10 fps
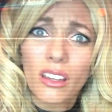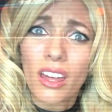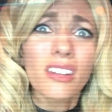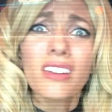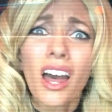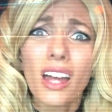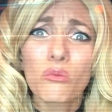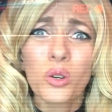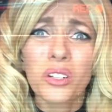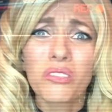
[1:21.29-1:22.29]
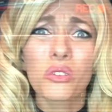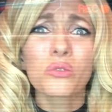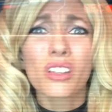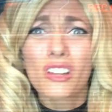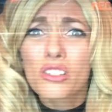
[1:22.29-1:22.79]
and not one of
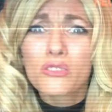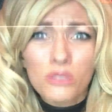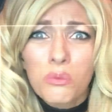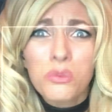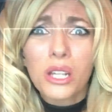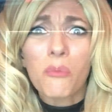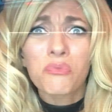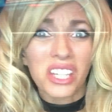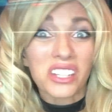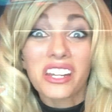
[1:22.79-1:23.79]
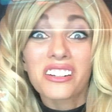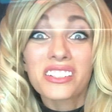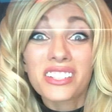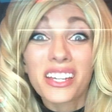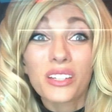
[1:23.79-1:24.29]
those souped-up canary
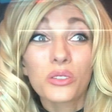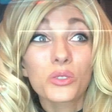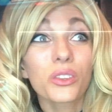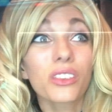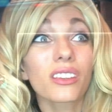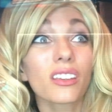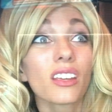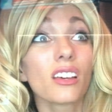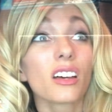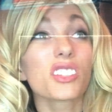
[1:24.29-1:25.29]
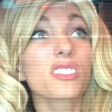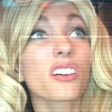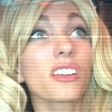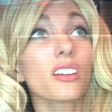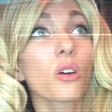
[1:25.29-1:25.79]
cycles with a, a
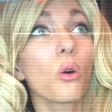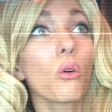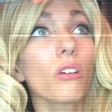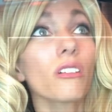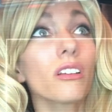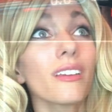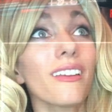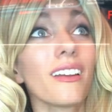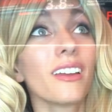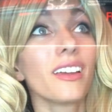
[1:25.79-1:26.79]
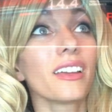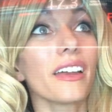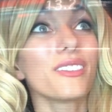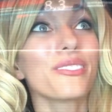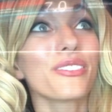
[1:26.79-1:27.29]
sonic horn
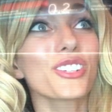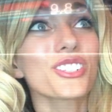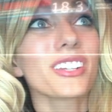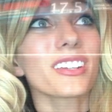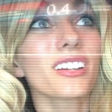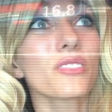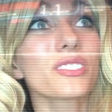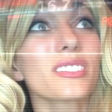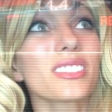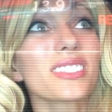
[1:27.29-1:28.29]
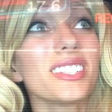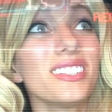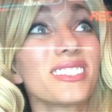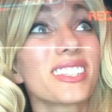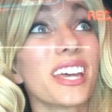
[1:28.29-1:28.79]
and fishnet-covered
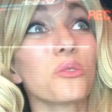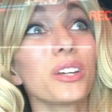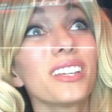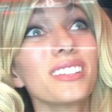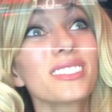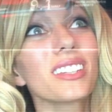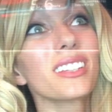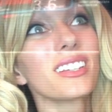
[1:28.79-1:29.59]
seats and wings.